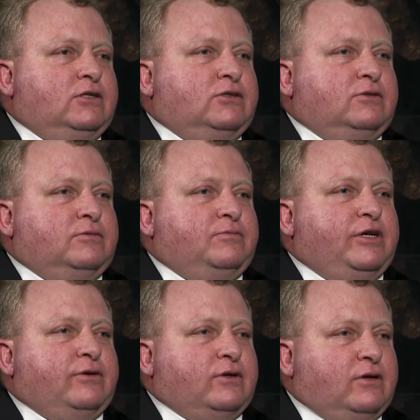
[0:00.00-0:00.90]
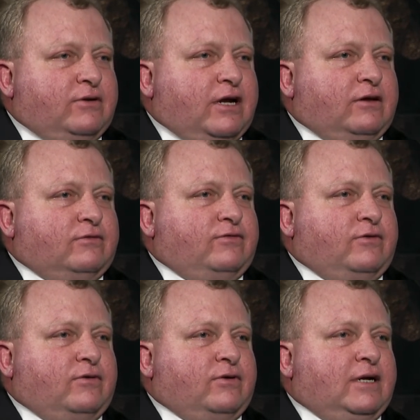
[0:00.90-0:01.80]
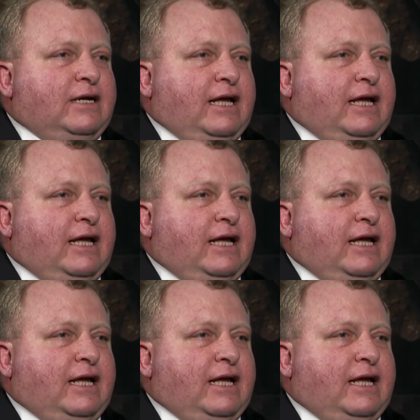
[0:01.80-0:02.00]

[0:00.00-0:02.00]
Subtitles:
to be on the lookout for